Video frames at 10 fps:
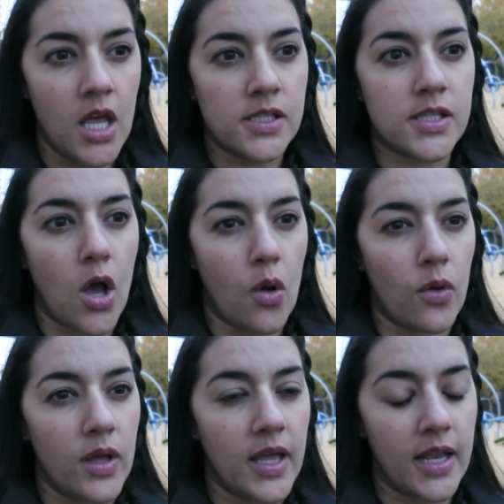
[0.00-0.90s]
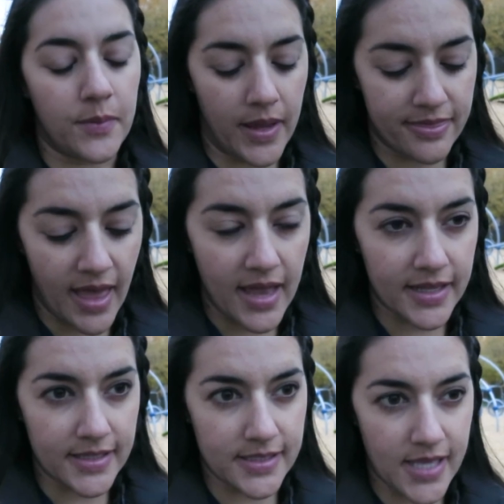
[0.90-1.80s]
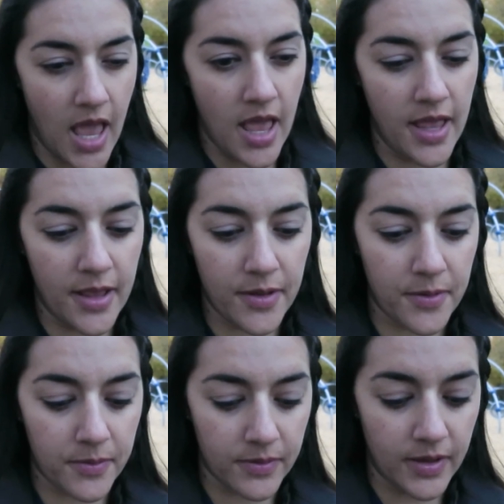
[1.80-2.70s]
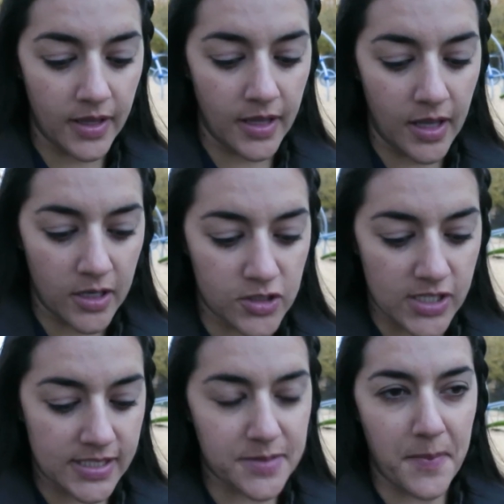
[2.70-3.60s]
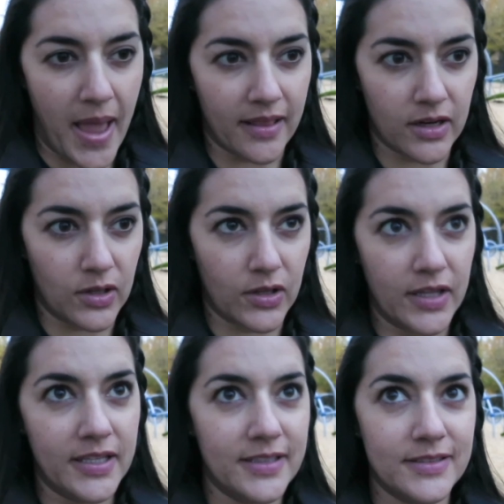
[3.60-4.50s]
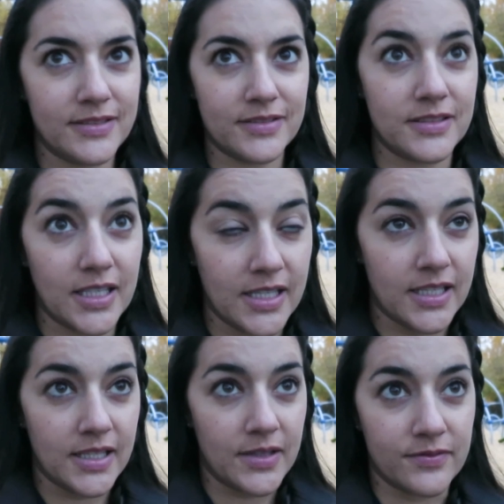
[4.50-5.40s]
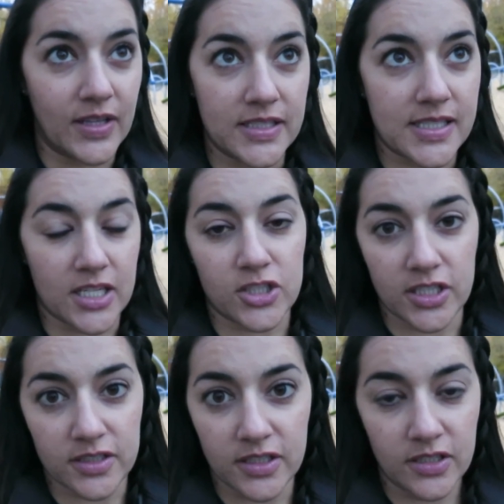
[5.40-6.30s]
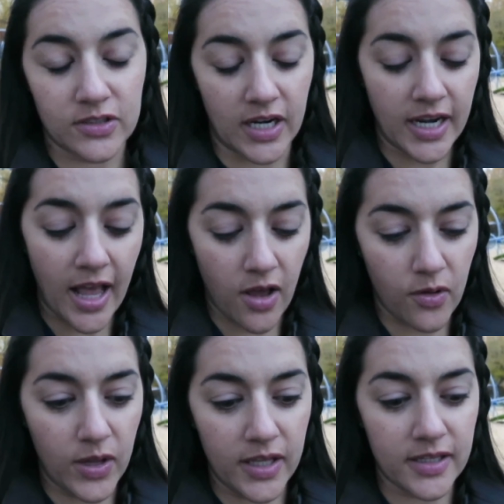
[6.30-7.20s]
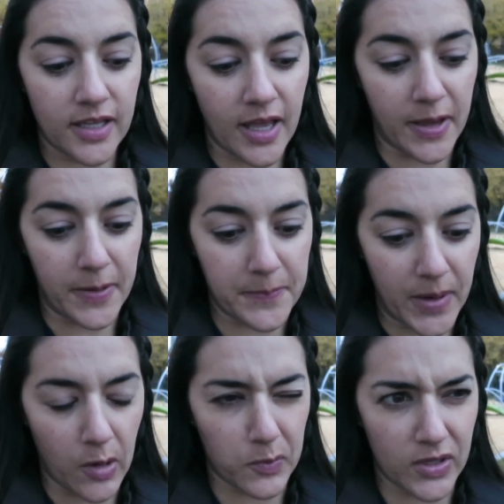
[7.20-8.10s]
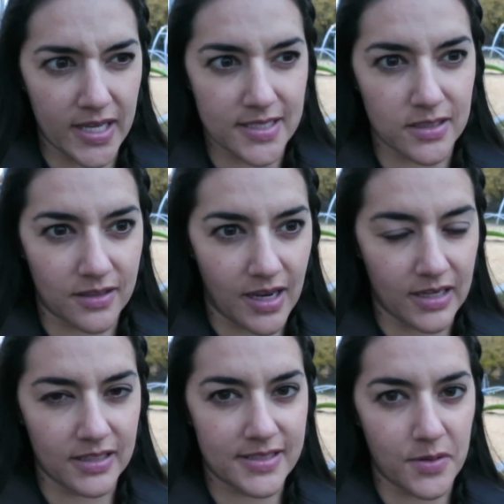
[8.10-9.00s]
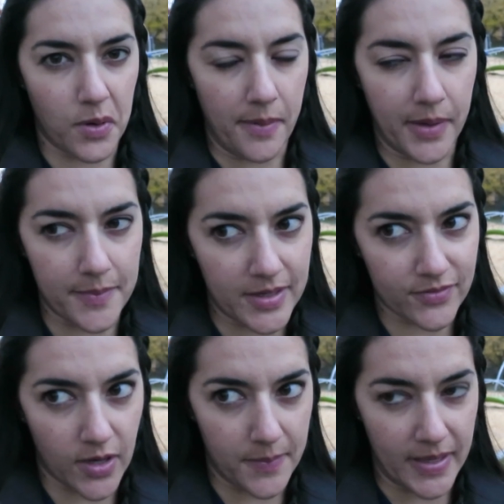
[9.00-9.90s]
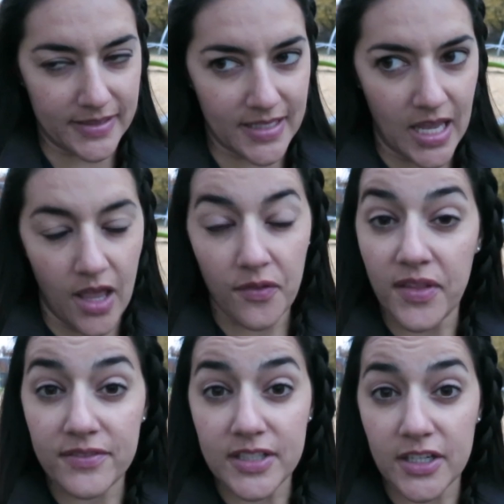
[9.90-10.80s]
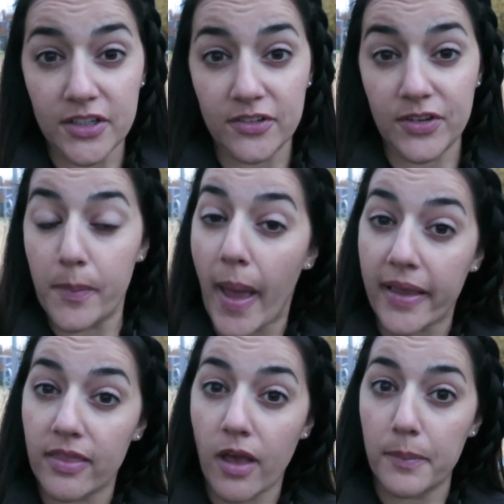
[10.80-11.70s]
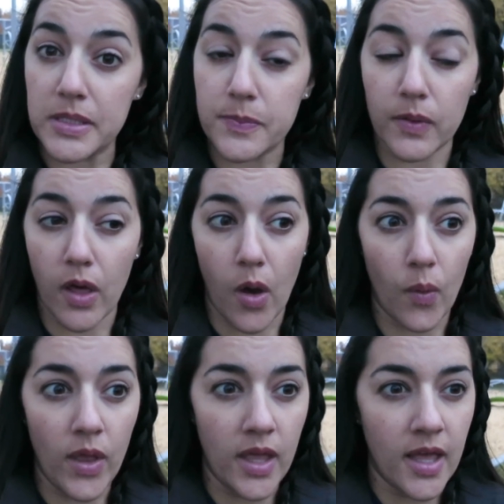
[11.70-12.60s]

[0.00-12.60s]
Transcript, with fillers: So anyway, that is just my little vent session right now. I hope you guys kind of see where I'm coming from, and love to hear your feedback in the comments below.